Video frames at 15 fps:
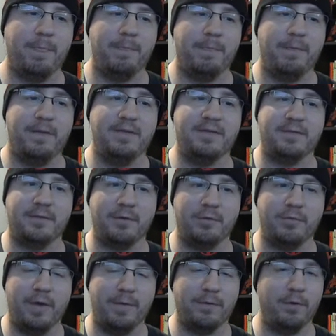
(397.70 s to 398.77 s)
he's still
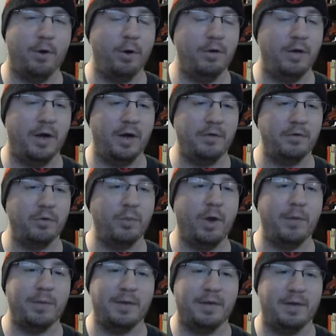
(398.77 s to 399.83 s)
rather
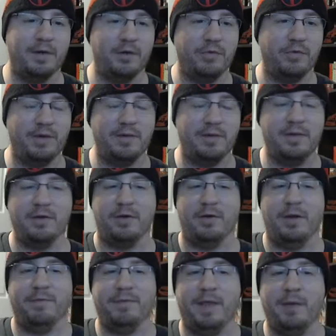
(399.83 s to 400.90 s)
underwhelming in a great deal.
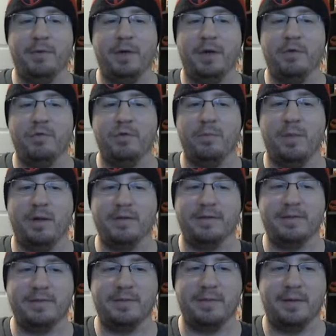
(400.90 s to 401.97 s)
If they were going to do a
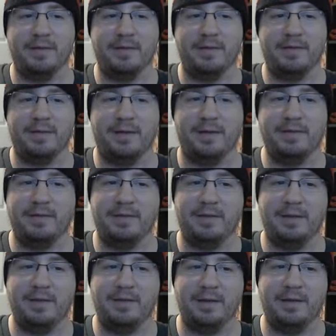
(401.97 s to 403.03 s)
system like this, I
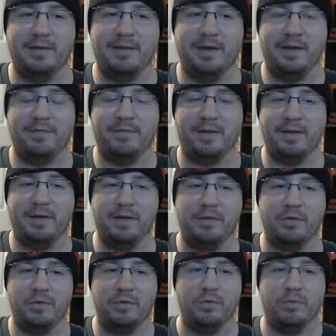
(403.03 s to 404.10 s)
think they definitely needed
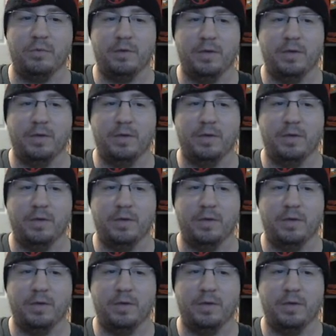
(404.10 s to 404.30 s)
to